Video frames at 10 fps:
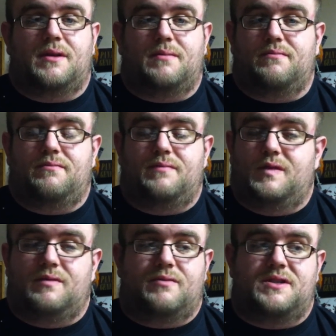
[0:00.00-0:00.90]
I'm
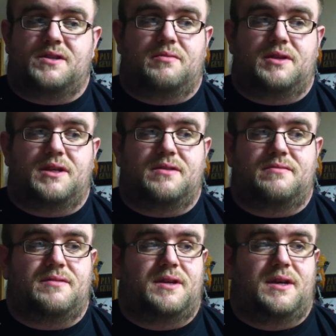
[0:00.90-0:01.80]
reasonably
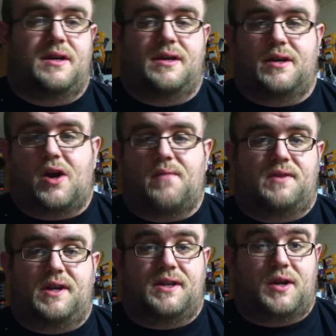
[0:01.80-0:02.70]

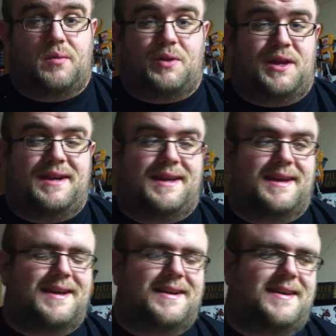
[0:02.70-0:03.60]
confident that I'll play it
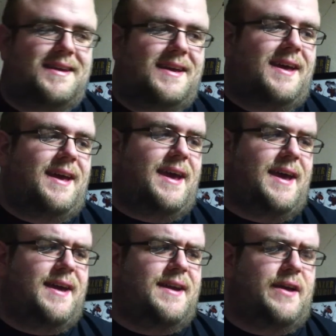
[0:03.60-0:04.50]
again.
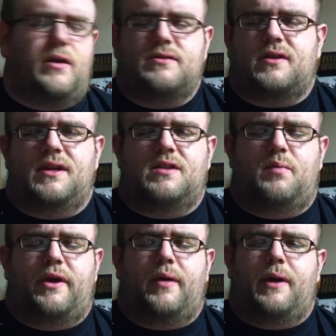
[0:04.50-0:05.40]
And I'd also like to
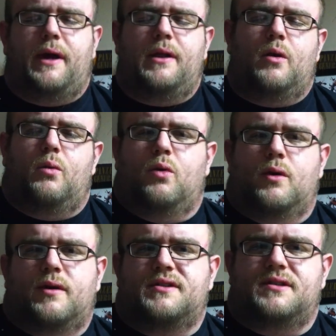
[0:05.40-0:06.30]
pick up Halo
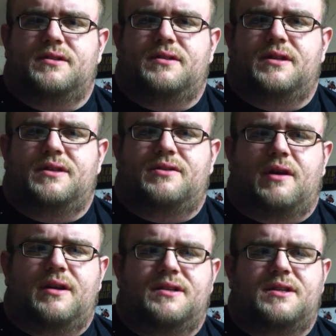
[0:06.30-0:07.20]
Wars and
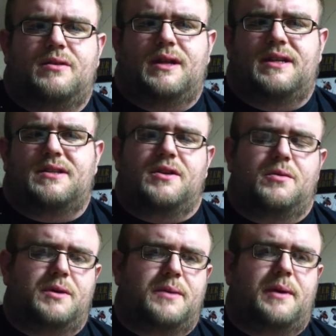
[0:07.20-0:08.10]
try and see what that's a
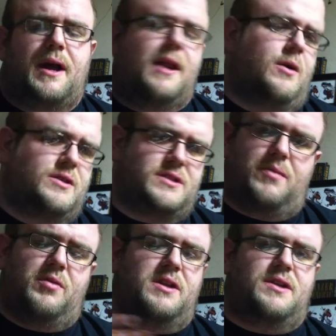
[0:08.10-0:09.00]
little bit about. I know it's a
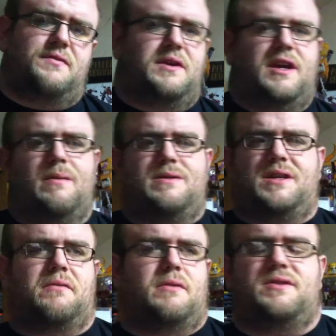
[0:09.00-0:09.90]
completely different game. It's
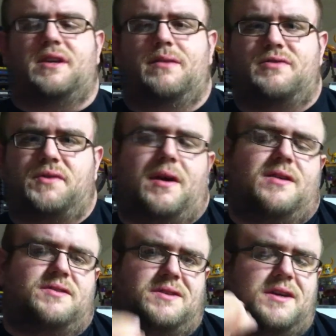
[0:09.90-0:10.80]
like a real-time
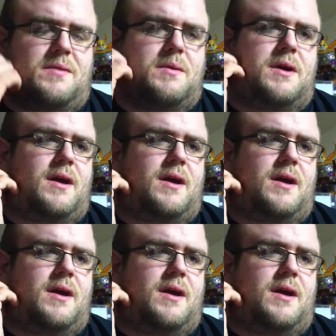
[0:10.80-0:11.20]
strategy game.